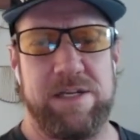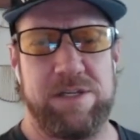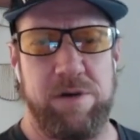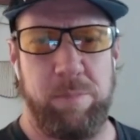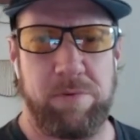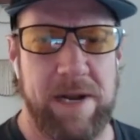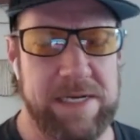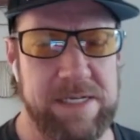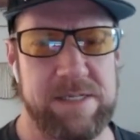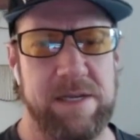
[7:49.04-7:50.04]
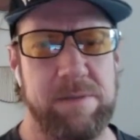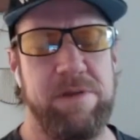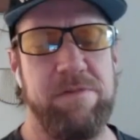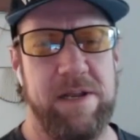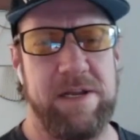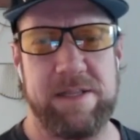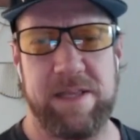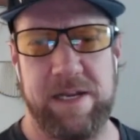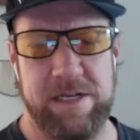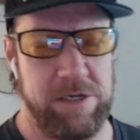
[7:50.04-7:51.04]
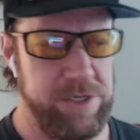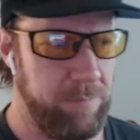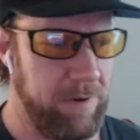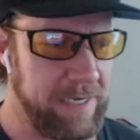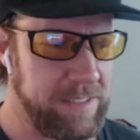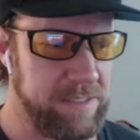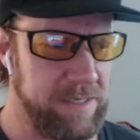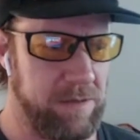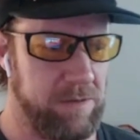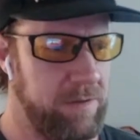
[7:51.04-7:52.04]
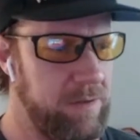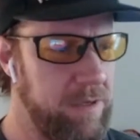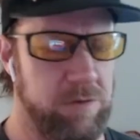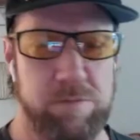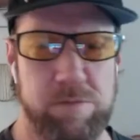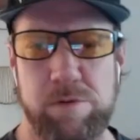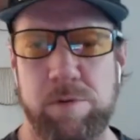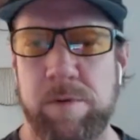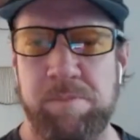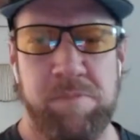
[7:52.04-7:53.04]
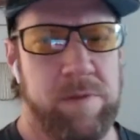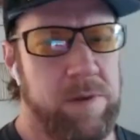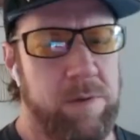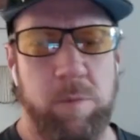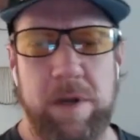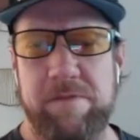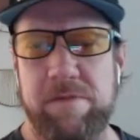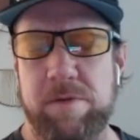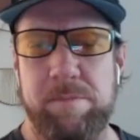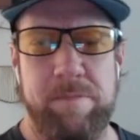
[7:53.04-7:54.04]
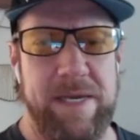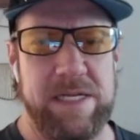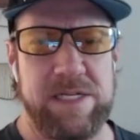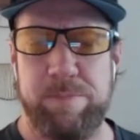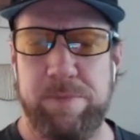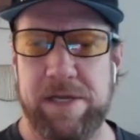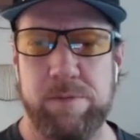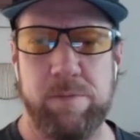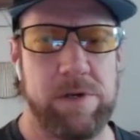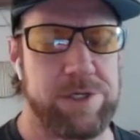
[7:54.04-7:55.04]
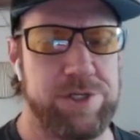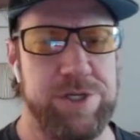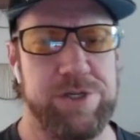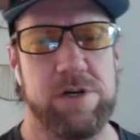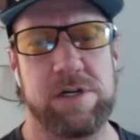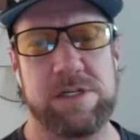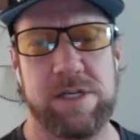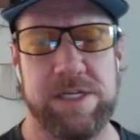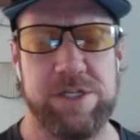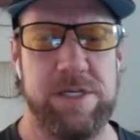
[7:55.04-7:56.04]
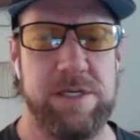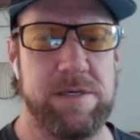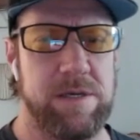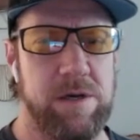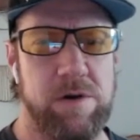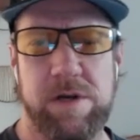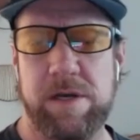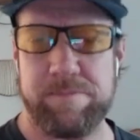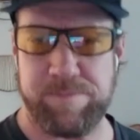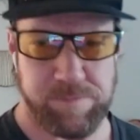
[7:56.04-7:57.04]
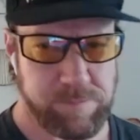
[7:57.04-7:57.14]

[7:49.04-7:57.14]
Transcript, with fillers: And so, practicing befriending that energy, practicing it through whatever means breath work, Qigong, Tai Chi, yoga,